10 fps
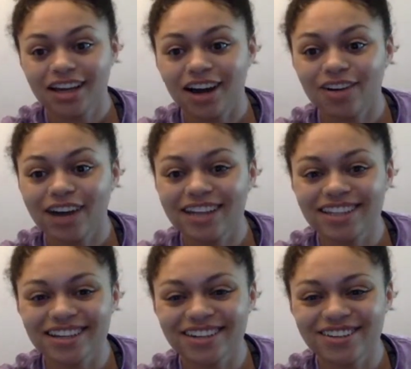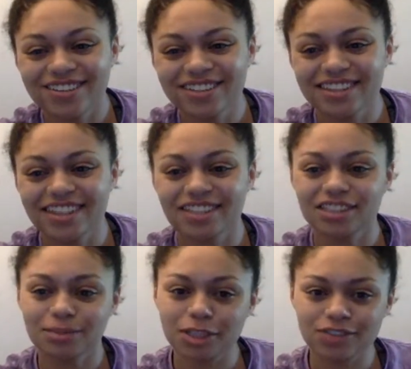Oh, hello. Thank you
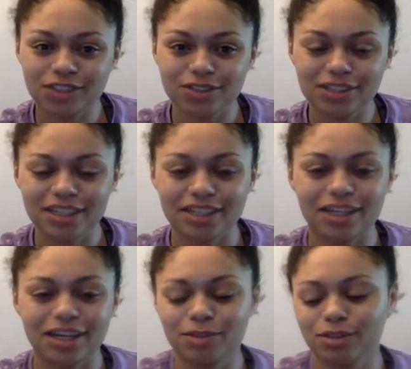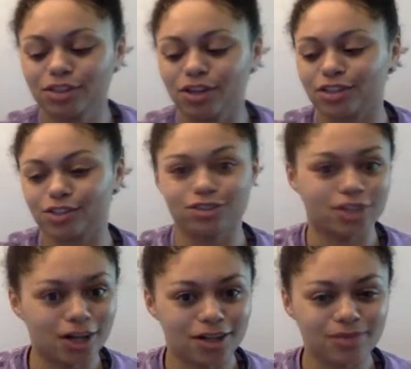so much for tuning in. I'm doing a Dollar Tree
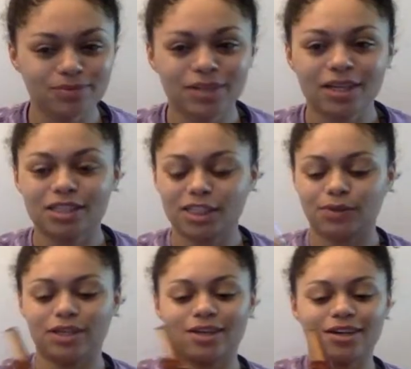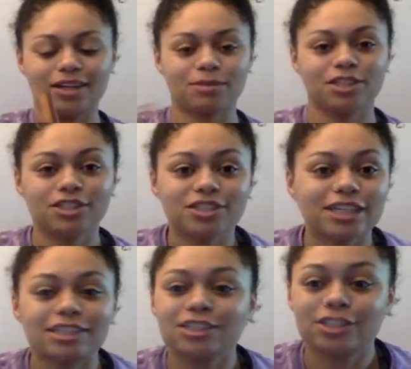haul. So I'm gonna just
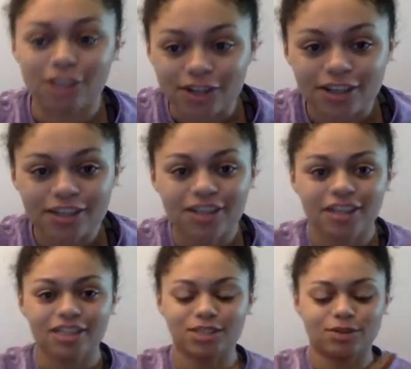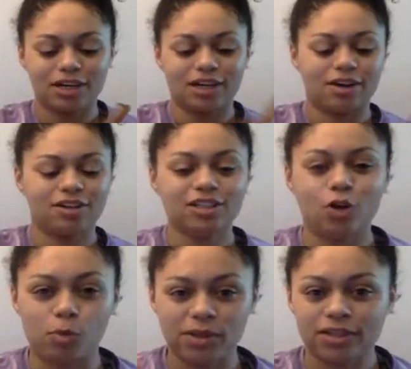get started. So I already
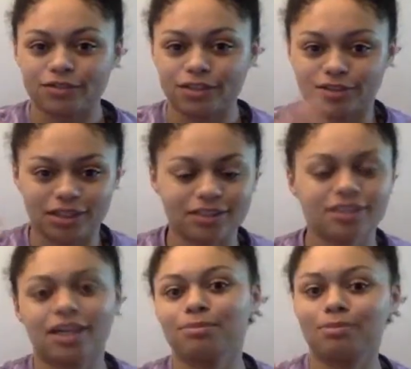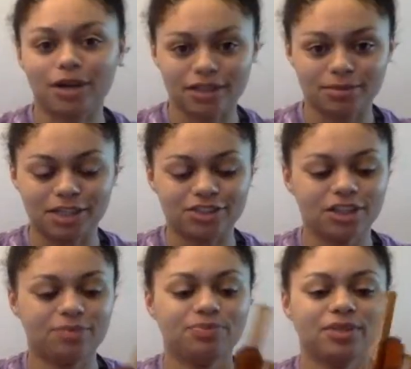opened a few things because I bought them
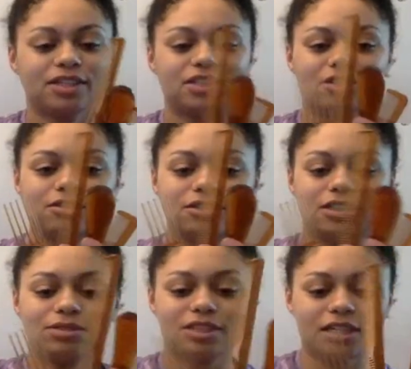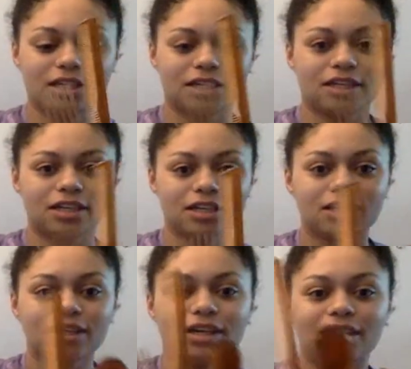yesterday. So this was like
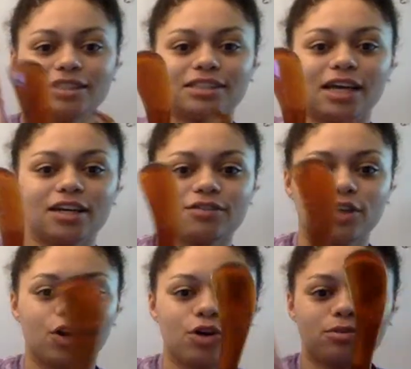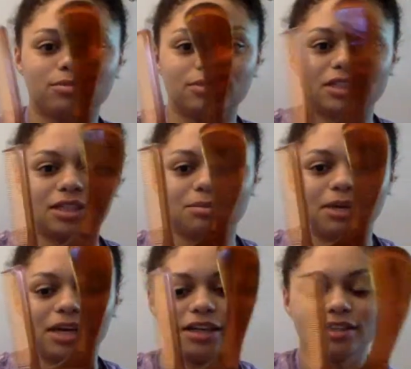a set of combs and
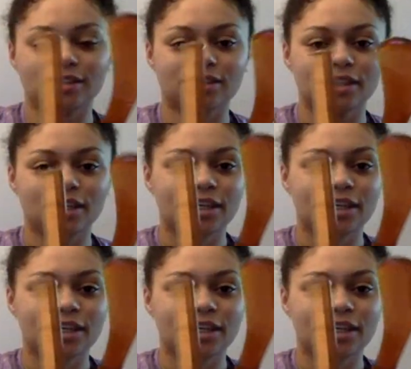picks.